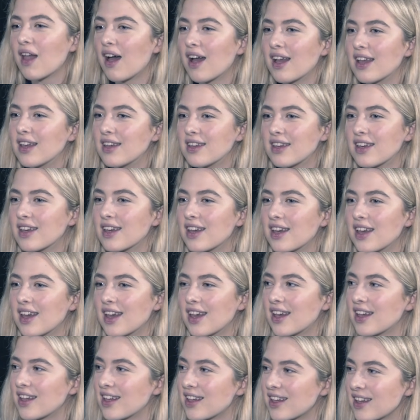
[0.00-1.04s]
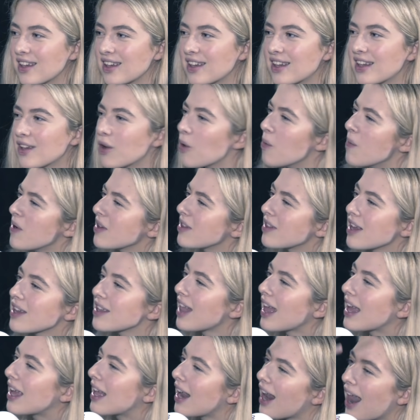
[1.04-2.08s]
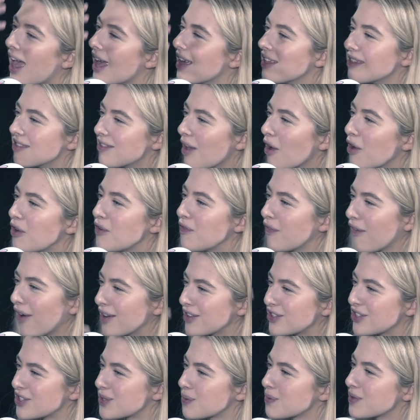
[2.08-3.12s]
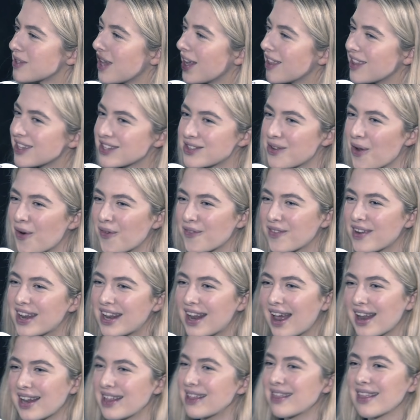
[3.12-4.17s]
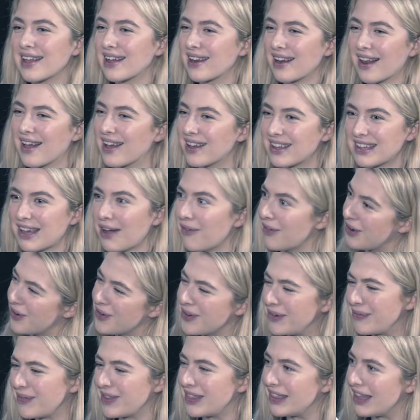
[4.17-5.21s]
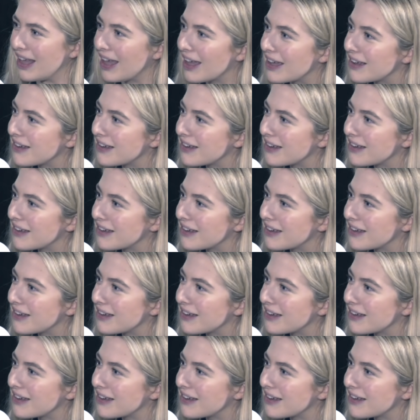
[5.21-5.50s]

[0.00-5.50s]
like almost like they're glazed over. I just was like, there's not really anything like going on with you.